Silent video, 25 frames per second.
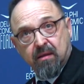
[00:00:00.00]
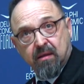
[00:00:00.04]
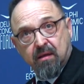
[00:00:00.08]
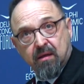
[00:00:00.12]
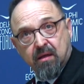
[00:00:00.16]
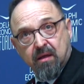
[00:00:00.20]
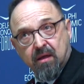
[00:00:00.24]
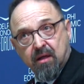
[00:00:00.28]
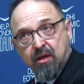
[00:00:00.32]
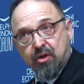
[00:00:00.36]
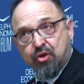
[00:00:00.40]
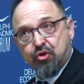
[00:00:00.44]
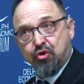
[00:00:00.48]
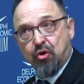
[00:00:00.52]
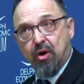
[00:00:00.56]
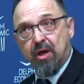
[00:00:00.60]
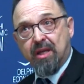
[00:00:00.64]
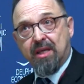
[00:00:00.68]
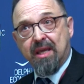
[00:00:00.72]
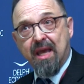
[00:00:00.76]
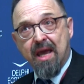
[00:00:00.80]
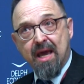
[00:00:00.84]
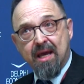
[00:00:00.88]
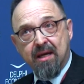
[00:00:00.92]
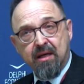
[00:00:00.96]
So
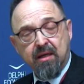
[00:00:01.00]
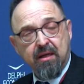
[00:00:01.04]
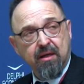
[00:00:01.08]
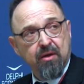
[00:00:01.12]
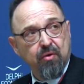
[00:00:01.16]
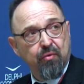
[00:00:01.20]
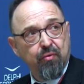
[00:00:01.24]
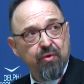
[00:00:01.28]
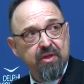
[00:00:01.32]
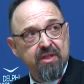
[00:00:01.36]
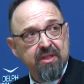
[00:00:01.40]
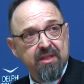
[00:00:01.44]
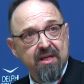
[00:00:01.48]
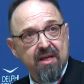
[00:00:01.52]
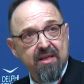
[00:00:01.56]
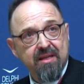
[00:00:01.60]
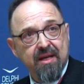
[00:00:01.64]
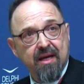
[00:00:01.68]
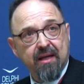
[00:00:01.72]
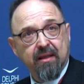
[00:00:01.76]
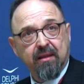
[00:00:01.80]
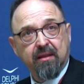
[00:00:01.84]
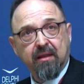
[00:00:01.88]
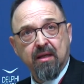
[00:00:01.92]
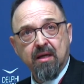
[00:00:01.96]
again, we see
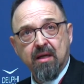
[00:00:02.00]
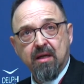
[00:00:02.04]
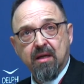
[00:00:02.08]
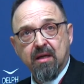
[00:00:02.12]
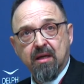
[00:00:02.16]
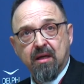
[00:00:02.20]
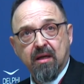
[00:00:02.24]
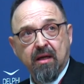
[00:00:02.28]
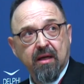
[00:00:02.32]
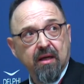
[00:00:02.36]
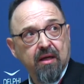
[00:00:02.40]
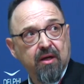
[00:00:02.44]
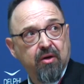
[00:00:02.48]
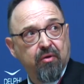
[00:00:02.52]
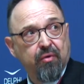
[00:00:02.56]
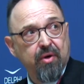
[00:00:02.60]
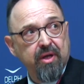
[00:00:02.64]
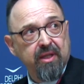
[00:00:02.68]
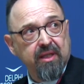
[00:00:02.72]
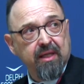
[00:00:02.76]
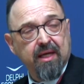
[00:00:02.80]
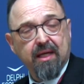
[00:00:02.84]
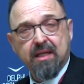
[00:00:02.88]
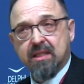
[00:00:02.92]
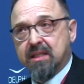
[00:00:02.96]
that
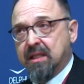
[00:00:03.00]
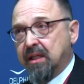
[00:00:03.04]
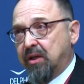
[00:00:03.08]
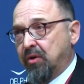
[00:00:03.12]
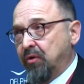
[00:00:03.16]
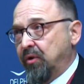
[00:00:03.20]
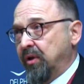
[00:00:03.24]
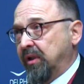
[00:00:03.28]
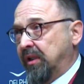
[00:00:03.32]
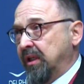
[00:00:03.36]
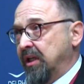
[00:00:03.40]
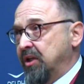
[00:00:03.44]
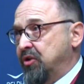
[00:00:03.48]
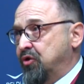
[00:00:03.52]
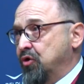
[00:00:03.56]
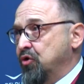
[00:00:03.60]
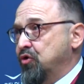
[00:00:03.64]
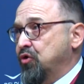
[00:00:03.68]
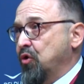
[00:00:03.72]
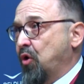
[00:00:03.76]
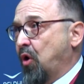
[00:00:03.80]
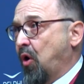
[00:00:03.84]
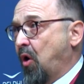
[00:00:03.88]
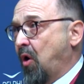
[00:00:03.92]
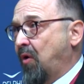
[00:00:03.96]
critical security issues
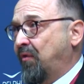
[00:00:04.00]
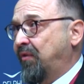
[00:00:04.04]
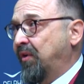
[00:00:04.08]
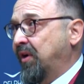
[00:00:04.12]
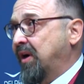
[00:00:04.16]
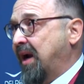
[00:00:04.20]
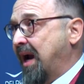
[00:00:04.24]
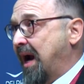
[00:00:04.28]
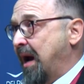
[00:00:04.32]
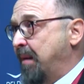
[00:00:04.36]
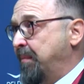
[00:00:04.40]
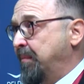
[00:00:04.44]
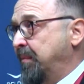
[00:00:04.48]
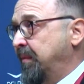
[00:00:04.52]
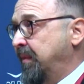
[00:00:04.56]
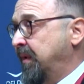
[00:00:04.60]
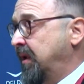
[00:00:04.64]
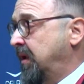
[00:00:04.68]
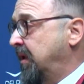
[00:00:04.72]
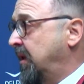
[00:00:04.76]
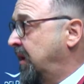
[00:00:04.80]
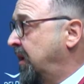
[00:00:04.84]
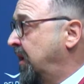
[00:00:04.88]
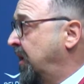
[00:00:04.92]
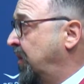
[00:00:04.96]
overcome
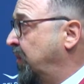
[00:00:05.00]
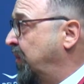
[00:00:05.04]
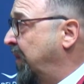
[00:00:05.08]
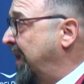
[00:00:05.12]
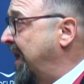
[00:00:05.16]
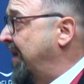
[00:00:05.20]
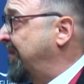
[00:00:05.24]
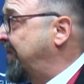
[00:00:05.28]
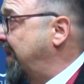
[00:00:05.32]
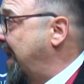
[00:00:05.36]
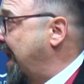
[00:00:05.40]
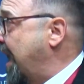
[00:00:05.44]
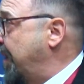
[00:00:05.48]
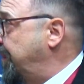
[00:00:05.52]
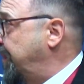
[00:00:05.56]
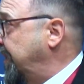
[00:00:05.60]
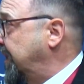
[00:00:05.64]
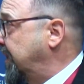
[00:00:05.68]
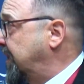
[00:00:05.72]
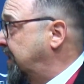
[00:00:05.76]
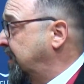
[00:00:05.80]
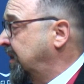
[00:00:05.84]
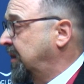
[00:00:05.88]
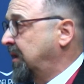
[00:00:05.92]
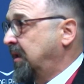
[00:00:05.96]
whatever happened
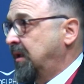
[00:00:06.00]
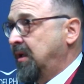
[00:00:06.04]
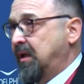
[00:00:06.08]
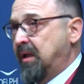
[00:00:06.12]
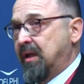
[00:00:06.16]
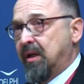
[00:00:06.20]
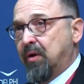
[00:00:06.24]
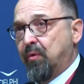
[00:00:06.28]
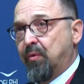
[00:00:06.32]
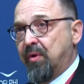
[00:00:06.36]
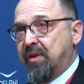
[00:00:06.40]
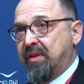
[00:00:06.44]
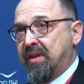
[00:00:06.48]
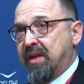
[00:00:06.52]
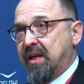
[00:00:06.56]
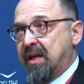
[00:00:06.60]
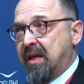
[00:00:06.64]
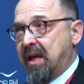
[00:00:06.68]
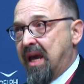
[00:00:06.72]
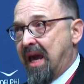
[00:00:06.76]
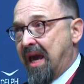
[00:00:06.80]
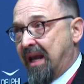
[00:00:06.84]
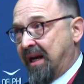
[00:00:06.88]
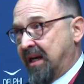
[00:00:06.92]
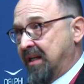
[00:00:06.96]
with the
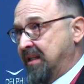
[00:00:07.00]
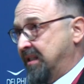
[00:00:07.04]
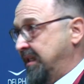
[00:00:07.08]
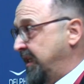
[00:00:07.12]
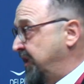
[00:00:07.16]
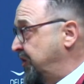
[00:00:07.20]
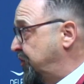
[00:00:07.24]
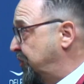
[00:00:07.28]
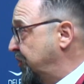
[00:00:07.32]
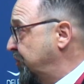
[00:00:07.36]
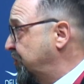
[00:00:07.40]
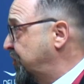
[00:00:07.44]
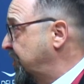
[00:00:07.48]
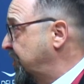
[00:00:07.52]
energy issues, and